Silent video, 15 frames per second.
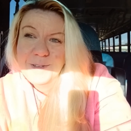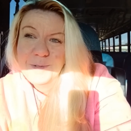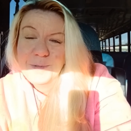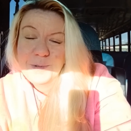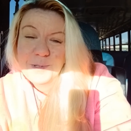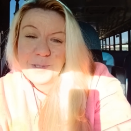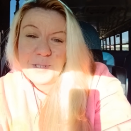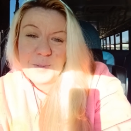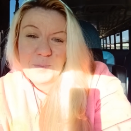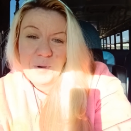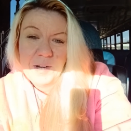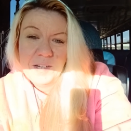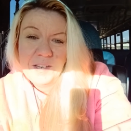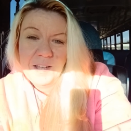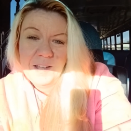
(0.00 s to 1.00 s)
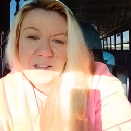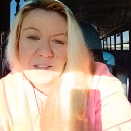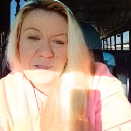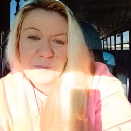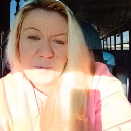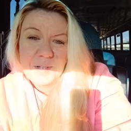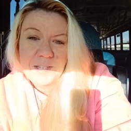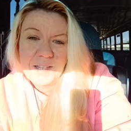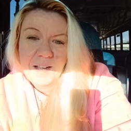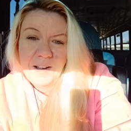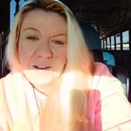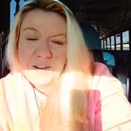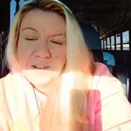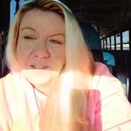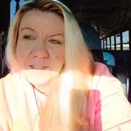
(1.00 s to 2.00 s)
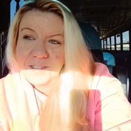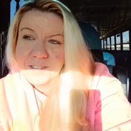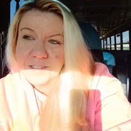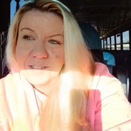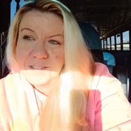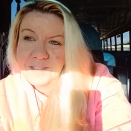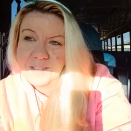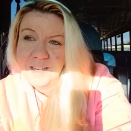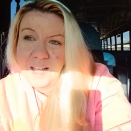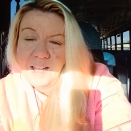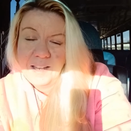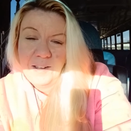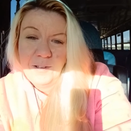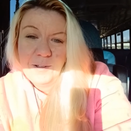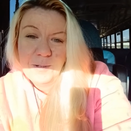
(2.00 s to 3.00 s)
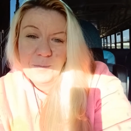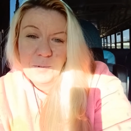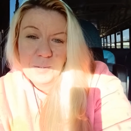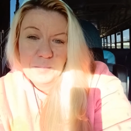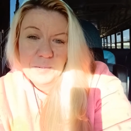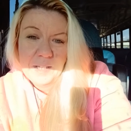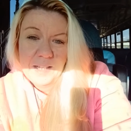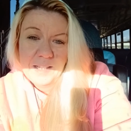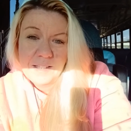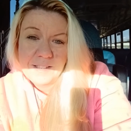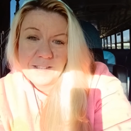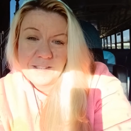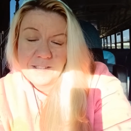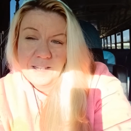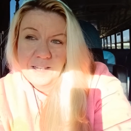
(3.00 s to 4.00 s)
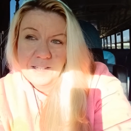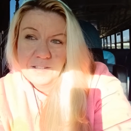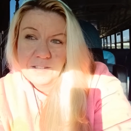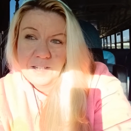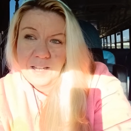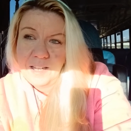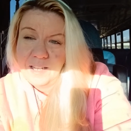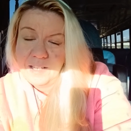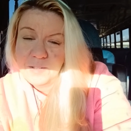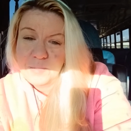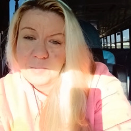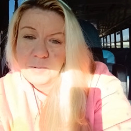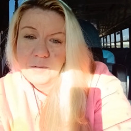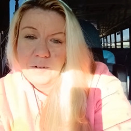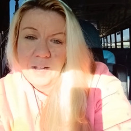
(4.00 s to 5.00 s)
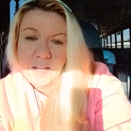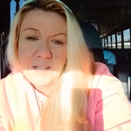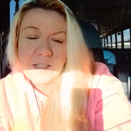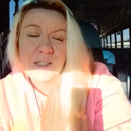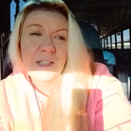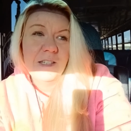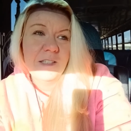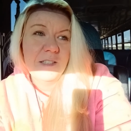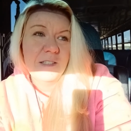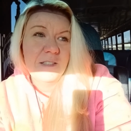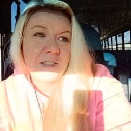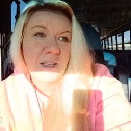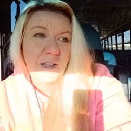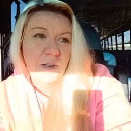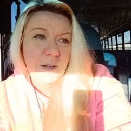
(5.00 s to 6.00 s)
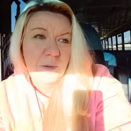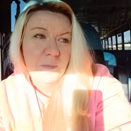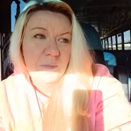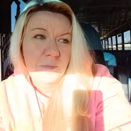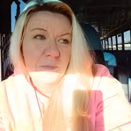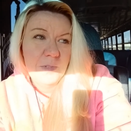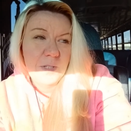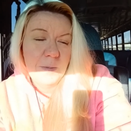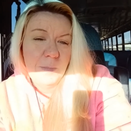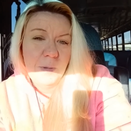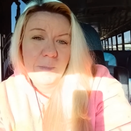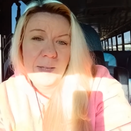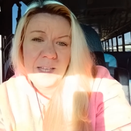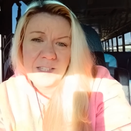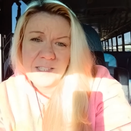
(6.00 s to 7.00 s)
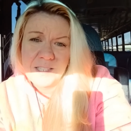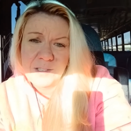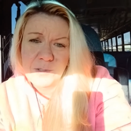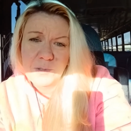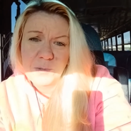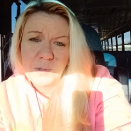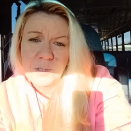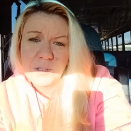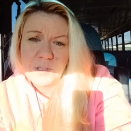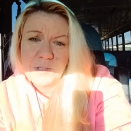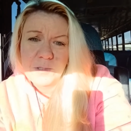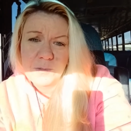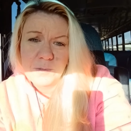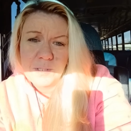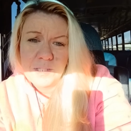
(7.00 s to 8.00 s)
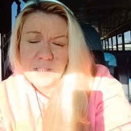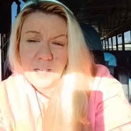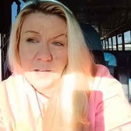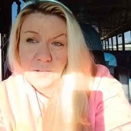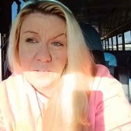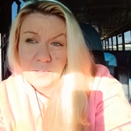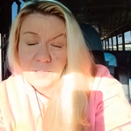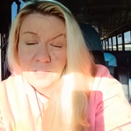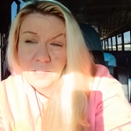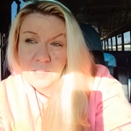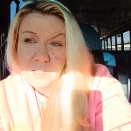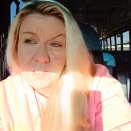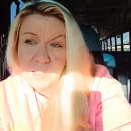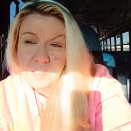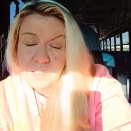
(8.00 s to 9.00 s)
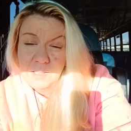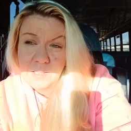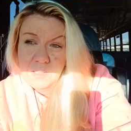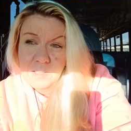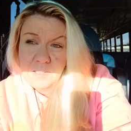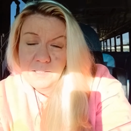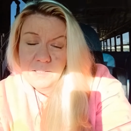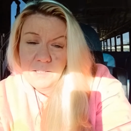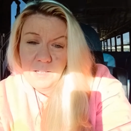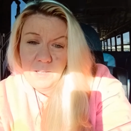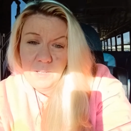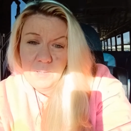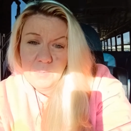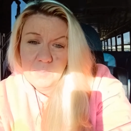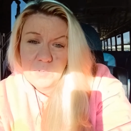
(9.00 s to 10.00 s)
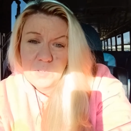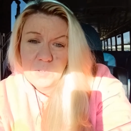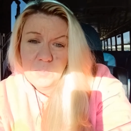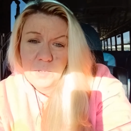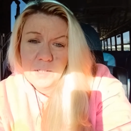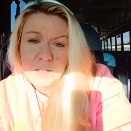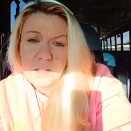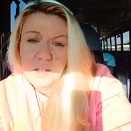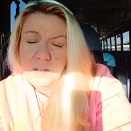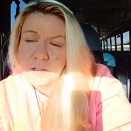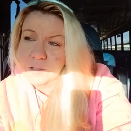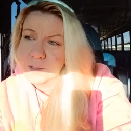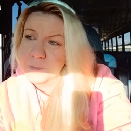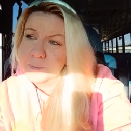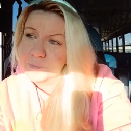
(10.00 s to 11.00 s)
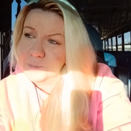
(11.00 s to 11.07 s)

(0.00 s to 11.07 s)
we're spread, we are not all in one place. The internet has provided us um, some amazing tools to reach out um, to one another.